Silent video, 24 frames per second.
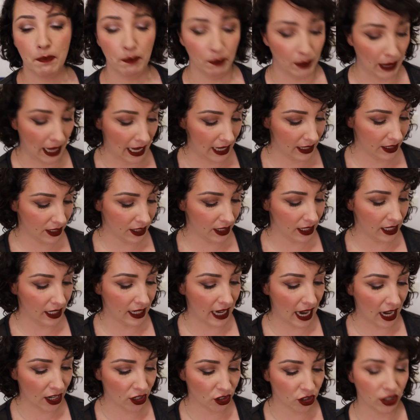but it
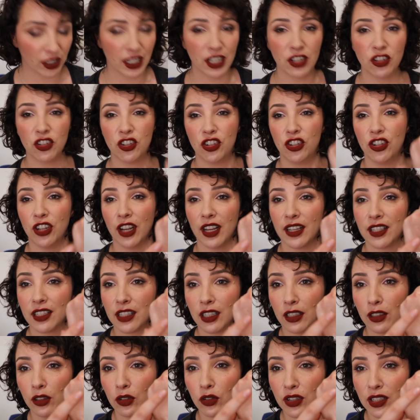actually just
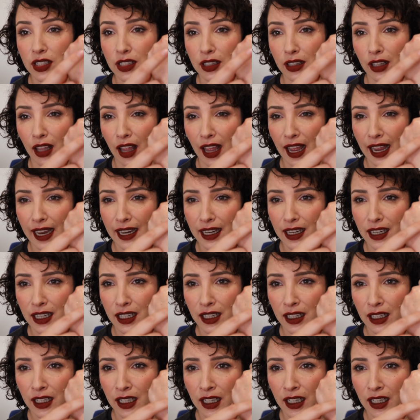looks like,